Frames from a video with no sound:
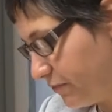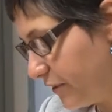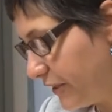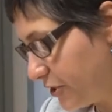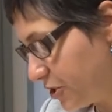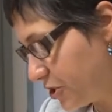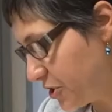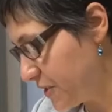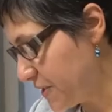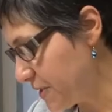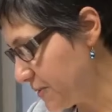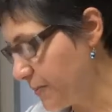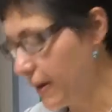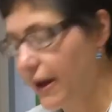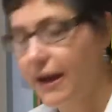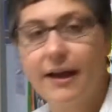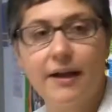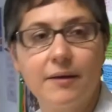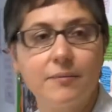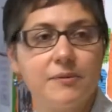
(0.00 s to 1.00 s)
features,
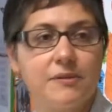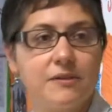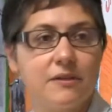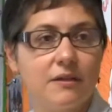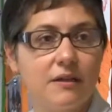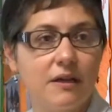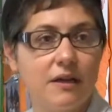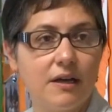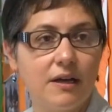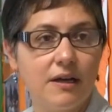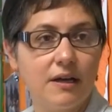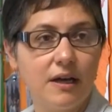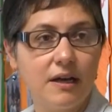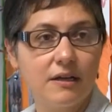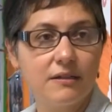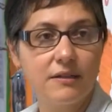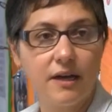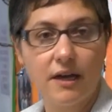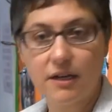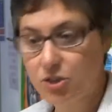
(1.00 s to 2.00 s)
perhaps,
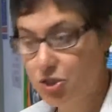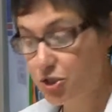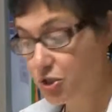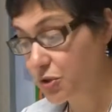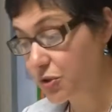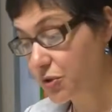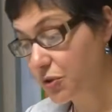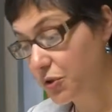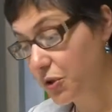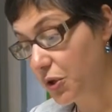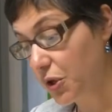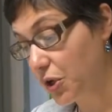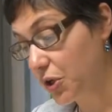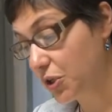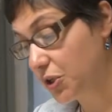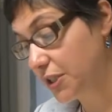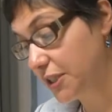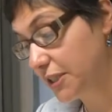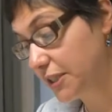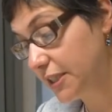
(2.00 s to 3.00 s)
attached to
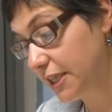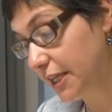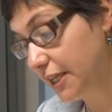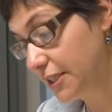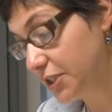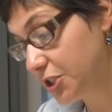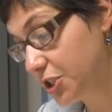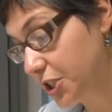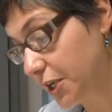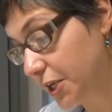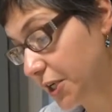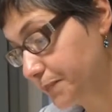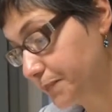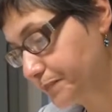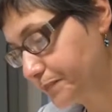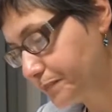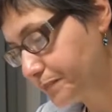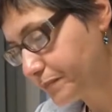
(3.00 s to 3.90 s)
learning and teaching.